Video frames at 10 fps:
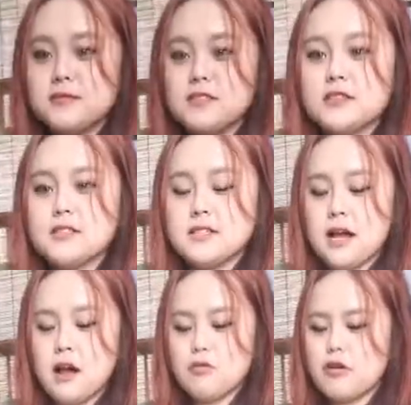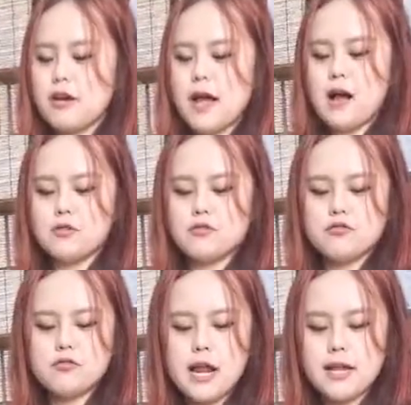this is how great how
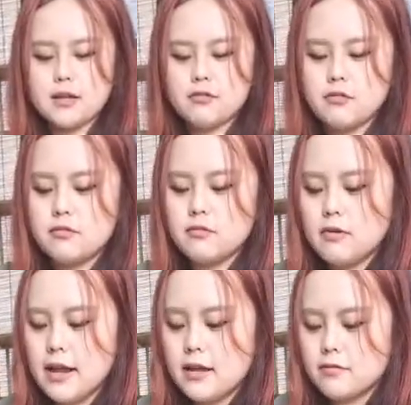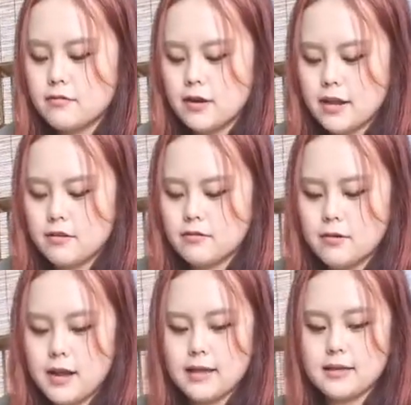great great great
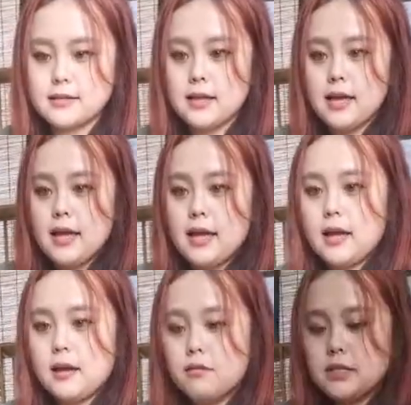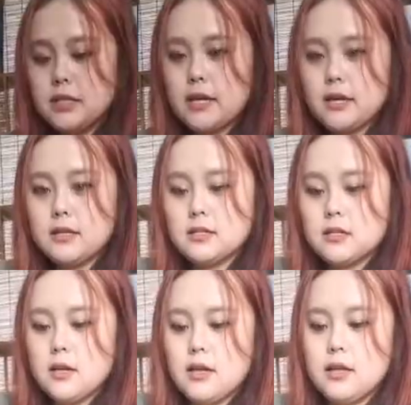great is and we take it
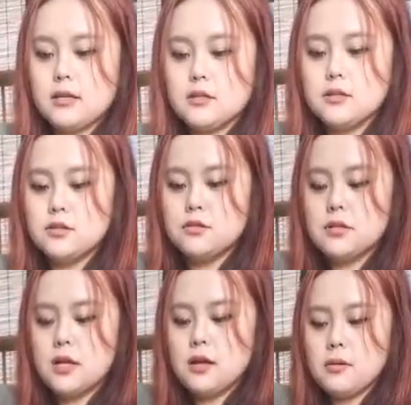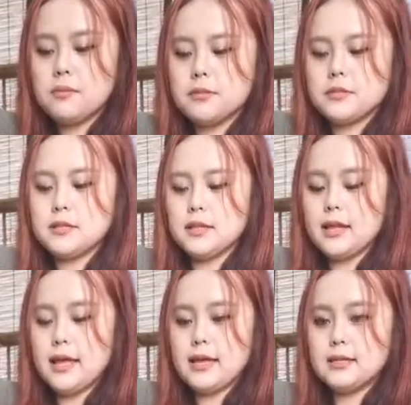into the
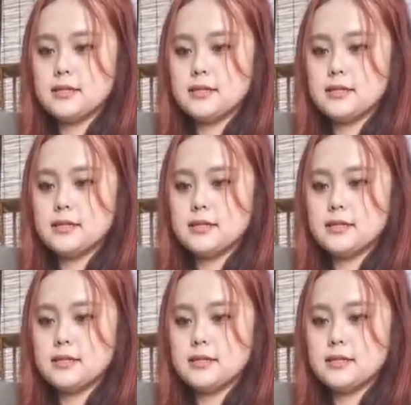plate